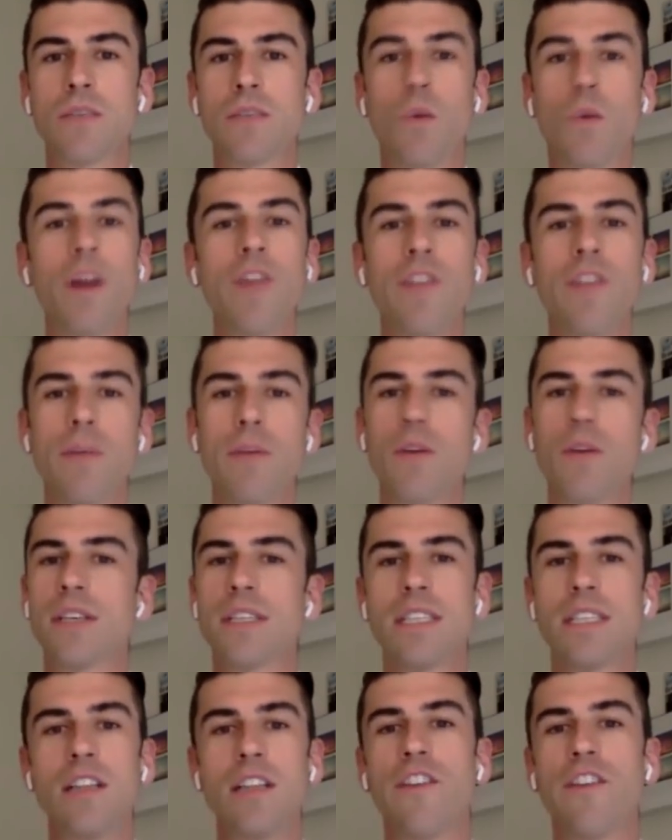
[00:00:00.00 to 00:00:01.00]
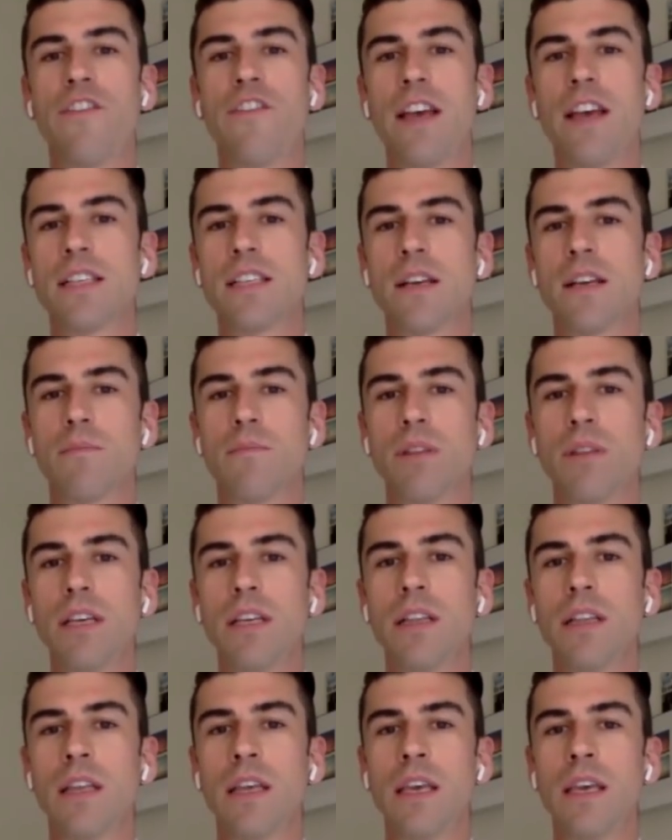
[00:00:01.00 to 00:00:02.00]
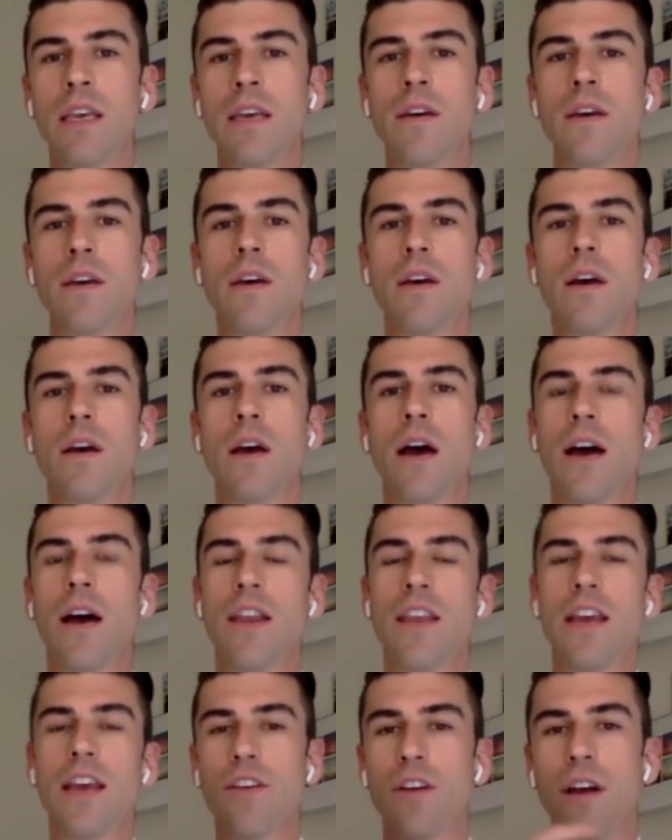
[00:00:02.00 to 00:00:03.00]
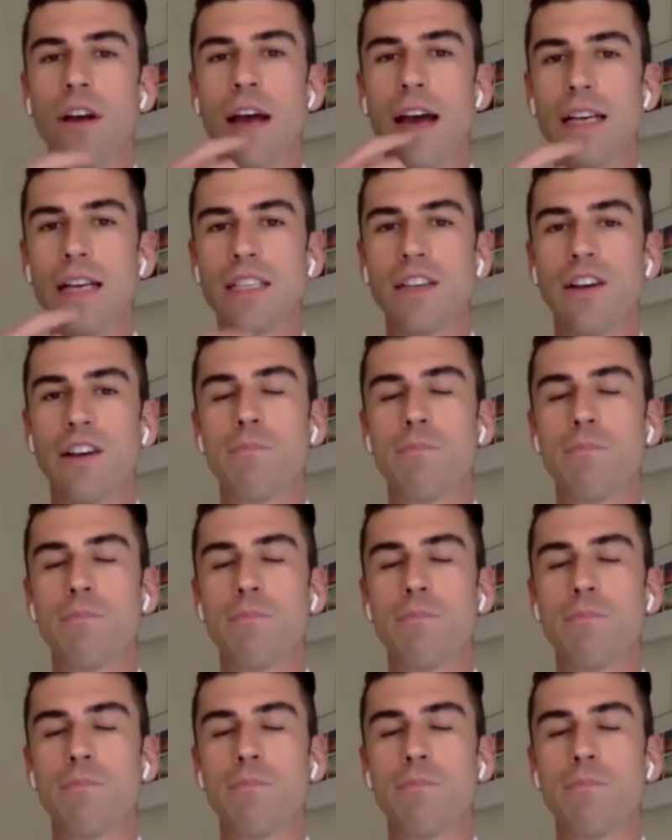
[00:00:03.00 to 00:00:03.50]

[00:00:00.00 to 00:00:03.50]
One of them, you can see their face completely. The other has a